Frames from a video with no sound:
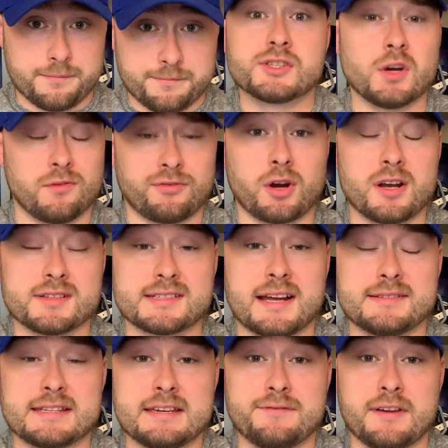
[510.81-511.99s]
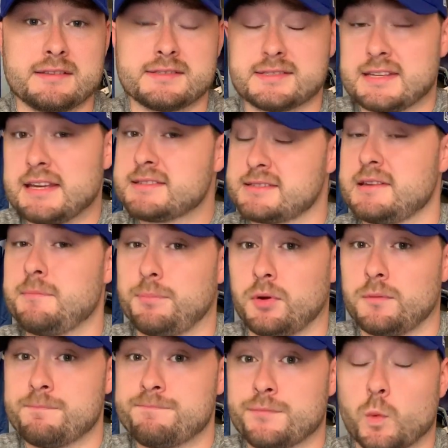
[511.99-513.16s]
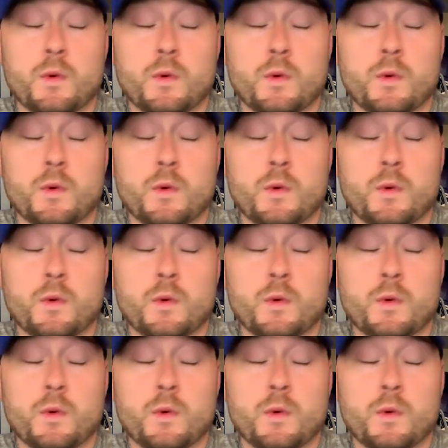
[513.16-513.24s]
So for us on defense, it's simple.